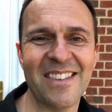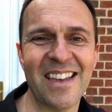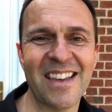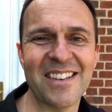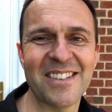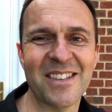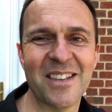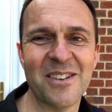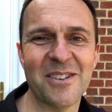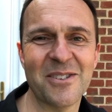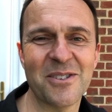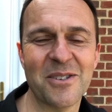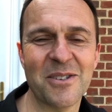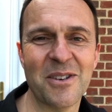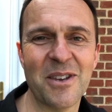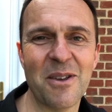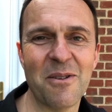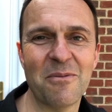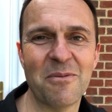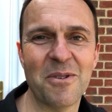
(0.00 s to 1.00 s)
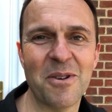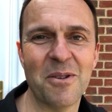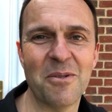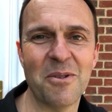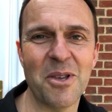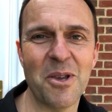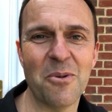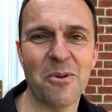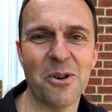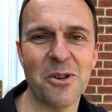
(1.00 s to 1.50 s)
things that
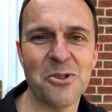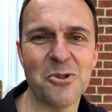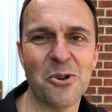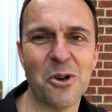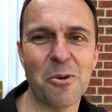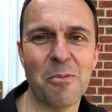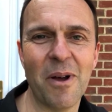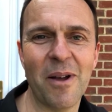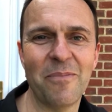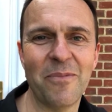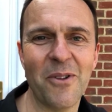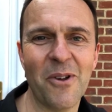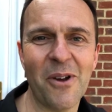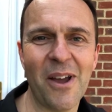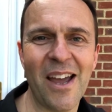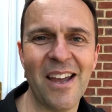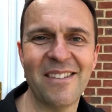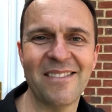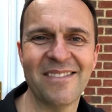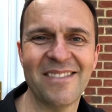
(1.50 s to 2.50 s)
you want to talk about. Okay,